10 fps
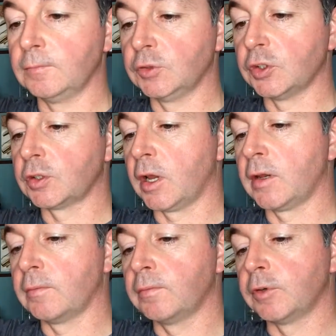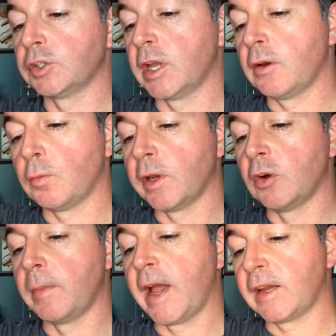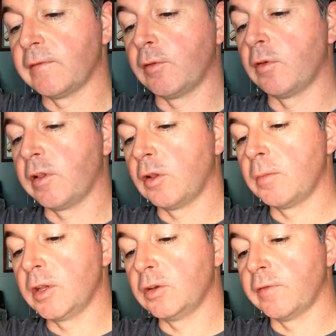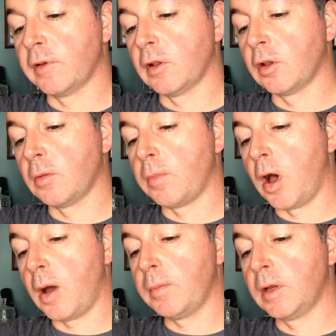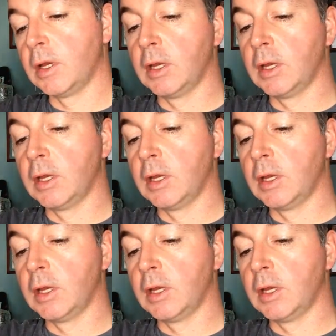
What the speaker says: just kind of push down, wiggle back and forth a little bit, and you'll feel a little pop,